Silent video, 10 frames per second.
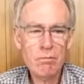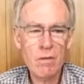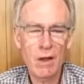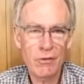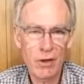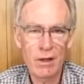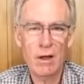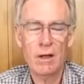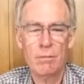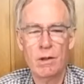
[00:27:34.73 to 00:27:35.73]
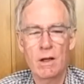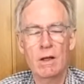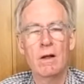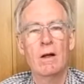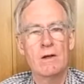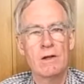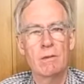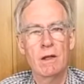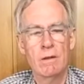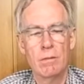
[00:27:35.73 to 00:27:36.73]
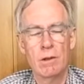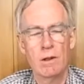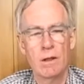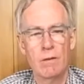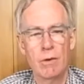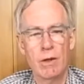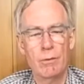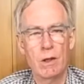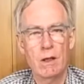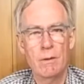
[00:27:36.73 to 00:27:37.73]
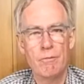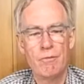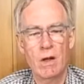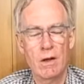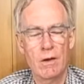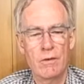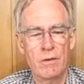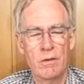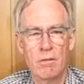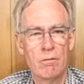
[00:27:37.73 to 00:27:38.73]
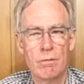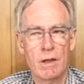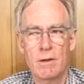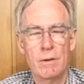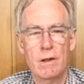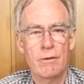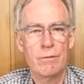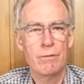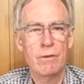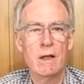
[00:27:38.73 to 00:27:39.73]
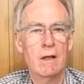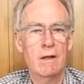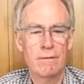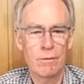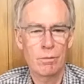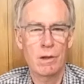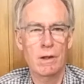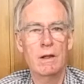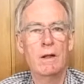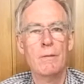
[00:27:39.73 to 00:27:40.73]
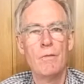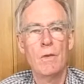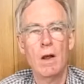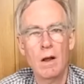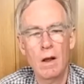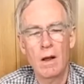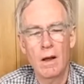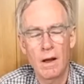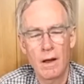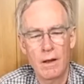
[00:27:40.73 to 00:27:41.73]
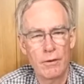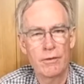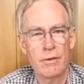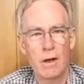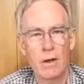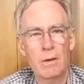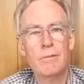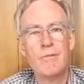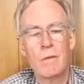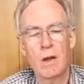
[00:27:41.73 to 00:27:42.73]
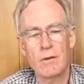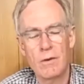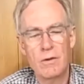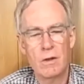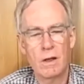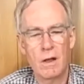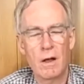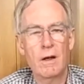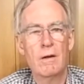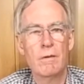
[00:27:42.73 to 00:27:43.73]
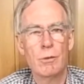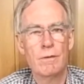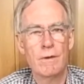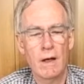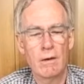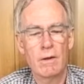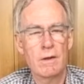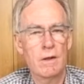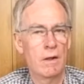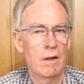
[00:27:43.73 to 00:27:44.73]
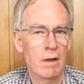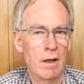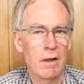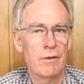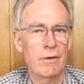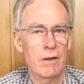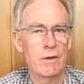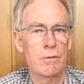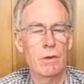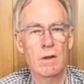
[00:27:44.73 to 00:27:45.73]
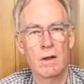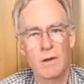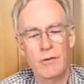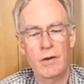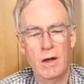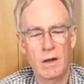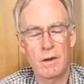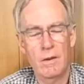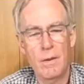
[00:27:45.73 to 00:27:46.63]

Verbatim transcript: It's a light-bodied, light to medium-bodied red wine. It is. Pinot Noir is rarely full-bodied in Australia. It's usually lighter and more fragrant and lighter structured with less tannin